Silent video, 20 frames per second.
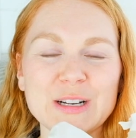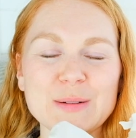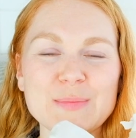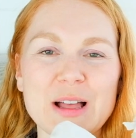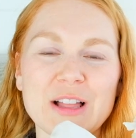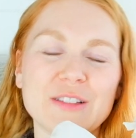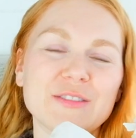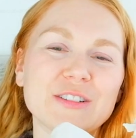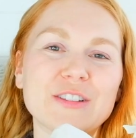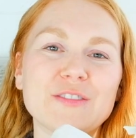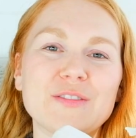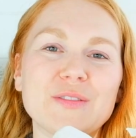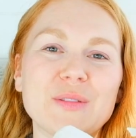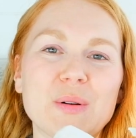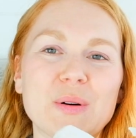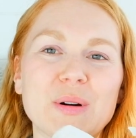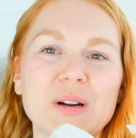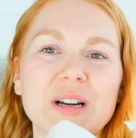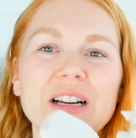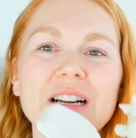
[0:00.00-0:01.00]
pelvic
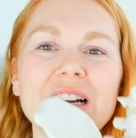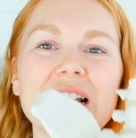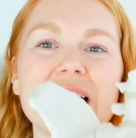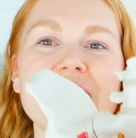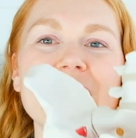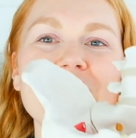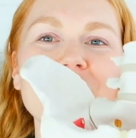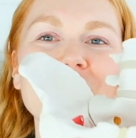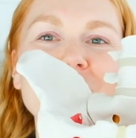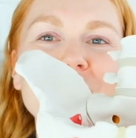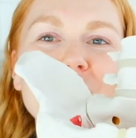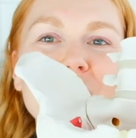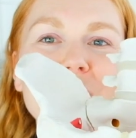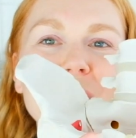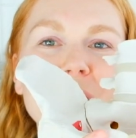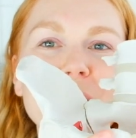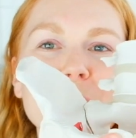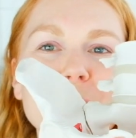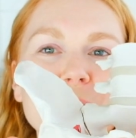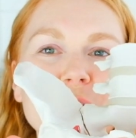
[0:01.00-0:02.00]
floor,
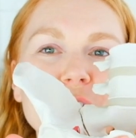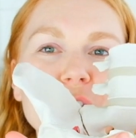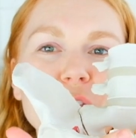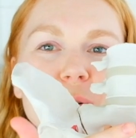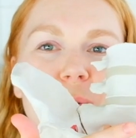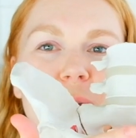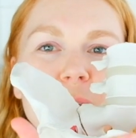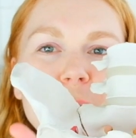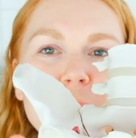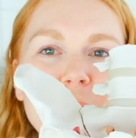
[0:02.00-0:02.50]
your pubic